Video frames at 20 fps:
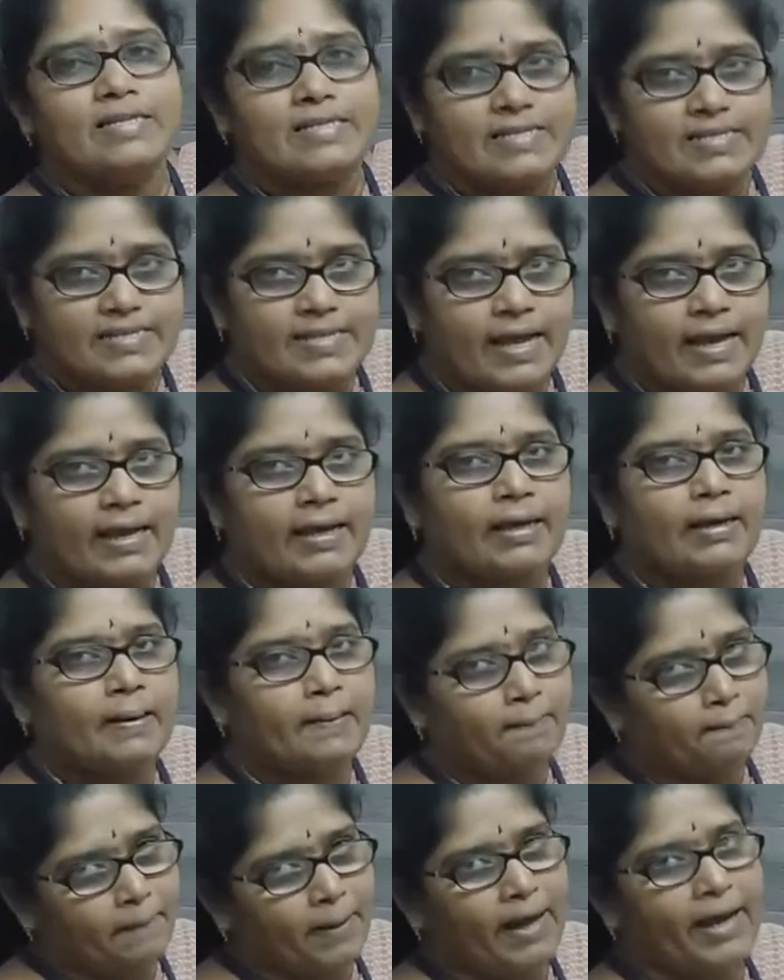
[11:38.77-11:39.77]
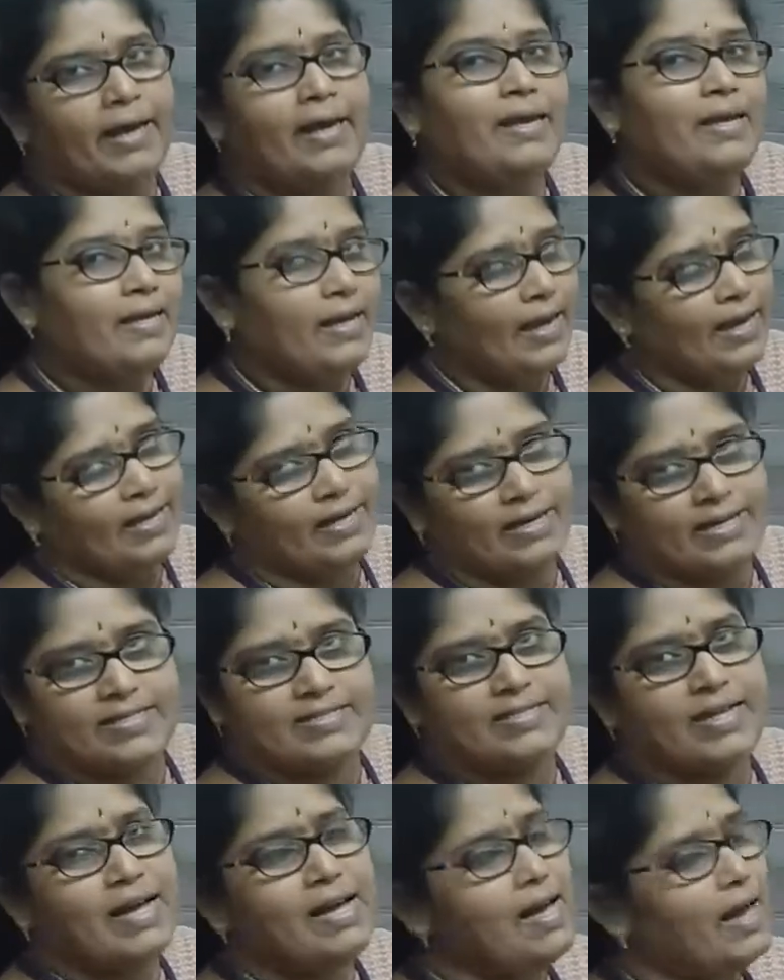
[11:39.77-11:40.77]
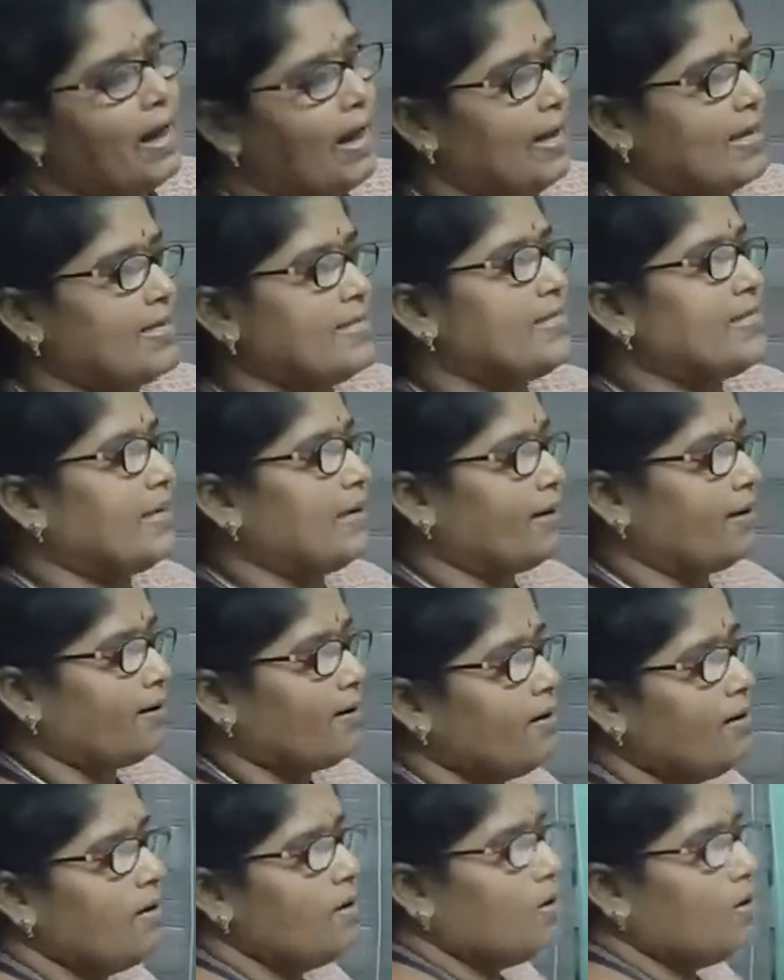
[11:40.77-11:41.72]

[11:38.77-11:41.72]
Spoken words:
sung by her is the answer.